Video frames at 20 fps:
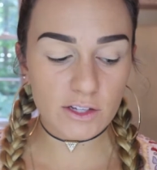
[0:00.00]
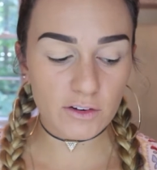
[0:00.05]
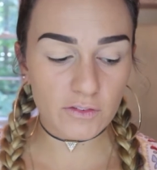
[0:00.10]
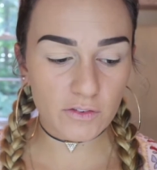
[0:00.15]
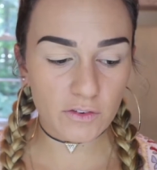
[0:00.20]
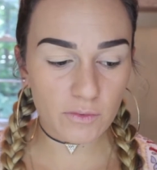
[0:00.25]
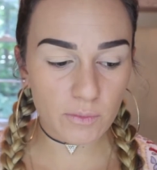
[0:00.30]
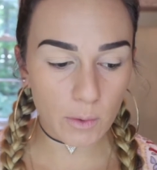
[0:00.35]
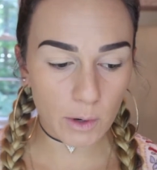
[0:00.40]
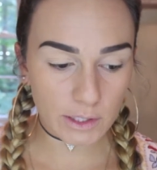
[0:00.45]
it a
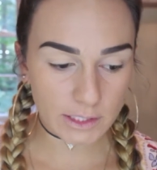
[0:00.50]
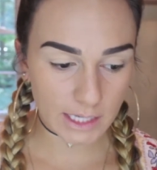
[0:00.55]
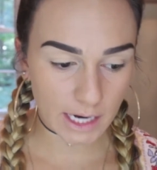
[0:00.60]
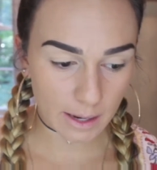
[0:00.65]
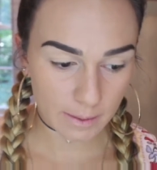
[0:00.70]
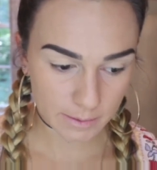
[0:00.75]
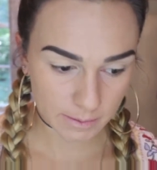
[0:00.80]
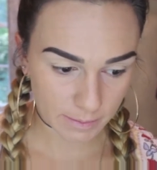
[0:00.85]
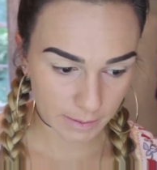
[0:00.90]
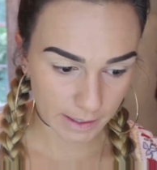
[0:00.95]
few more
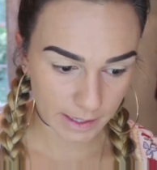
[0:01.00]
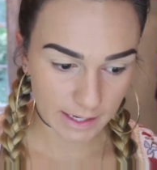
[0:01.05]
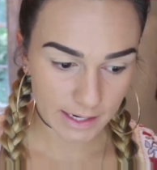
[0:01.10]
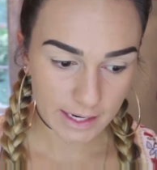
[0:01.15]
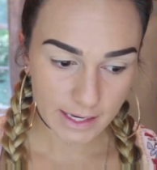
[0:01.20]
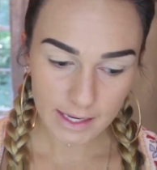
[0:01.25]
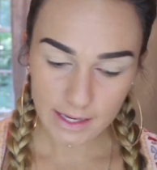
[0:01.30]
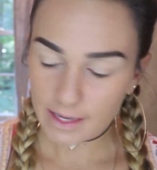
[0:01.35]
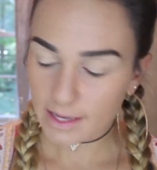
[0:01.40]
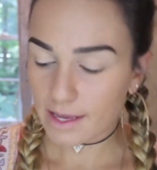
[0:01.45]
times, but
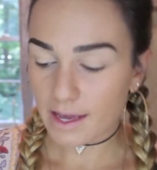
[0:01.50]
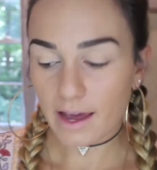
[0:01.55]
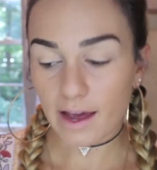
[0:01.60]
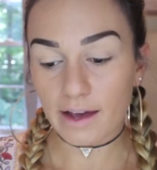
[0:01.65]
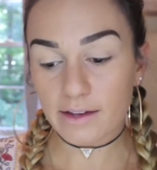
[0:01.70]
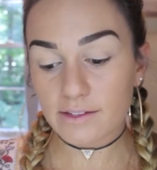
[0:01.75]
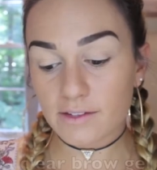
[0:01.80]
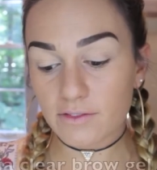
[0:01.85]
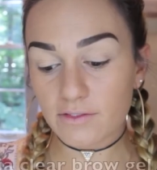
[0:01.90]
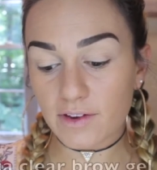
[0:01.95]

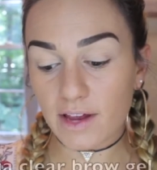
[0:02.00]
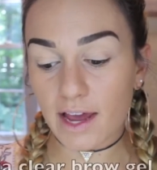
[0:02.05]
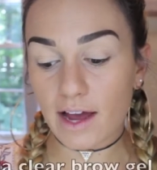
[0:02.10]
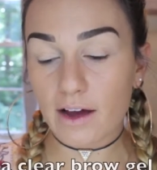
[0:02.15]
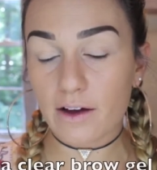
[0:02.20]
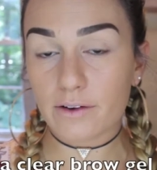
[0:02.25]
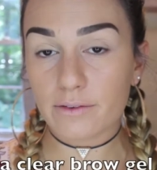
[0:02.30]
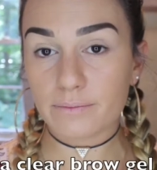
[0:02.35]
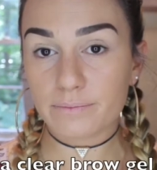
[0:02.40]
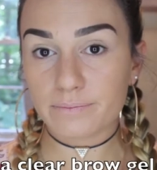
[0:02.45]
as of
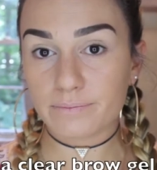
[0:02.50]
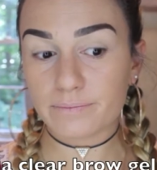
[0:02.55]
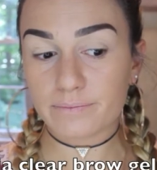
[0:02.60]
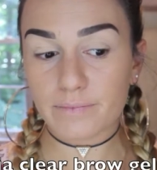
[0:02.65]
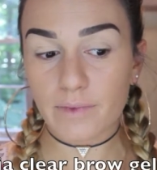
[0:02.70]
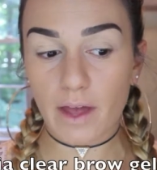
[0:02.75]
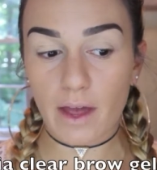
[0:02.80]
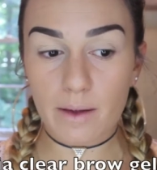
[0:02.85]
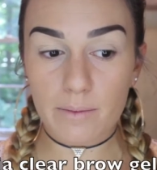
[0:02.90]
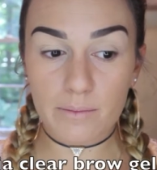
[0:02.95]
now,
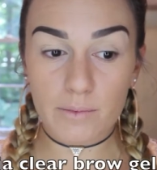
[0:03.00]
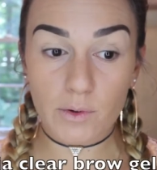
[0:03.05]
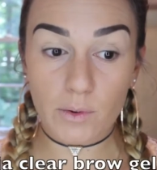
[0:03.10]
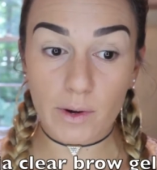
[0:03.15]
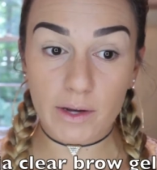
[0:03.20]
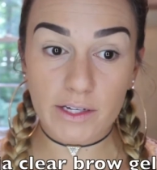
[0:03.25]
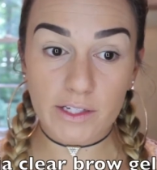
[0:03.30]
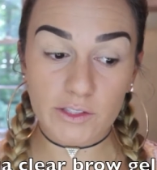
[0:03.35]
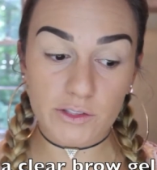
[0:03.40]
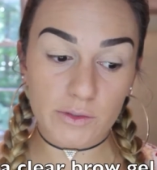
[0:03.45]
I'm
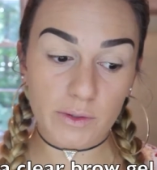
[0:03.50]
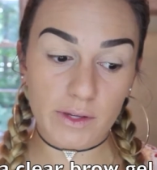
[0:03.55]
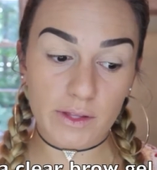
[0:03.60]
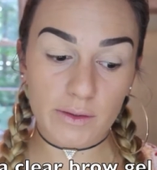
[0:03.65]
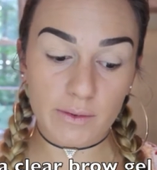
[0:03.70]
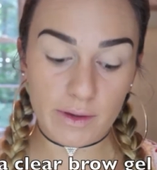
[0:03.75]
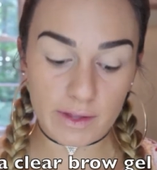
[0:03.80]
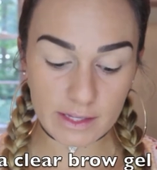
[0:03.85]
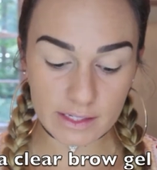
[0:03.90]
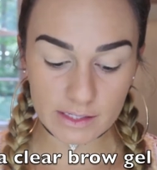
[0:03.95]
quite enjoying the
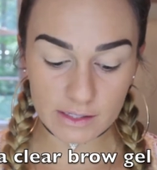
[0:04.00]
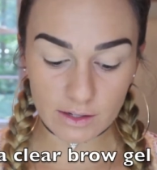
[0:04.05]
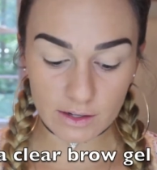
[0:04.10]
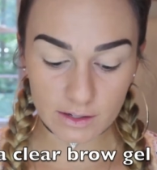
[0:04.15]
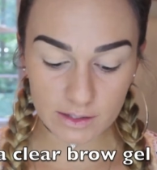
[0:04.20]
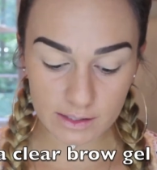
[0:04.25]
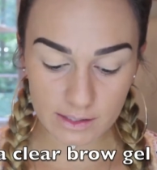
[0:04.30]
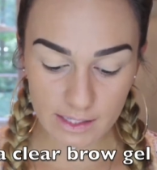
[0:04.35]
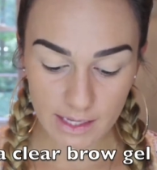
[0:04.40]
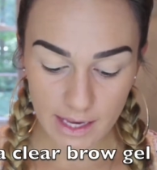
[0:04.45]
way this
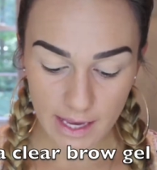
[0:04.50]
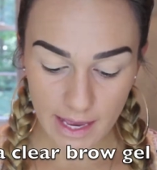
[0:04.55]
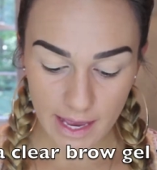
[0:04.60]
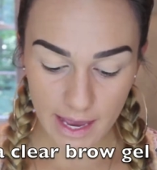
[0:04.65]
looks.